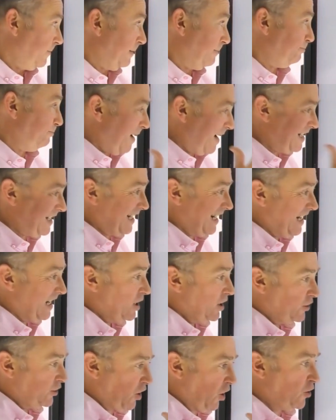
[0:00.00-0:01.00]
That basically
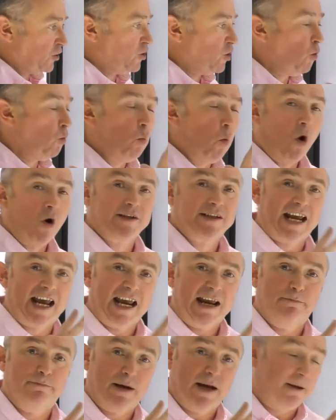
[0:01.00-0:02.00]
shows you what
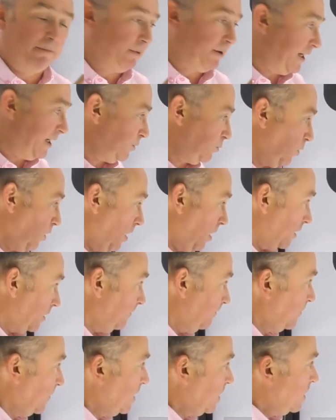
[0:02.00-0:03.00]
a pip is worth.
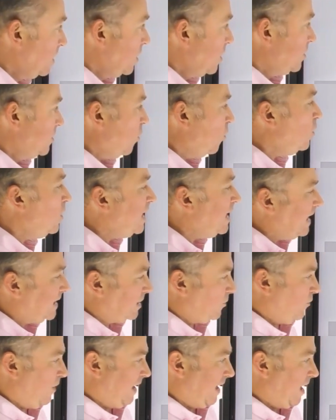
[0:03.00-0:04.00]
So all you need
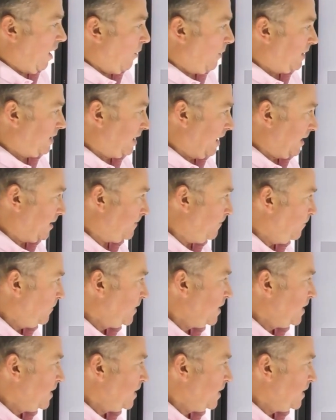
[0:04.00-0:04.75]
to really know is this,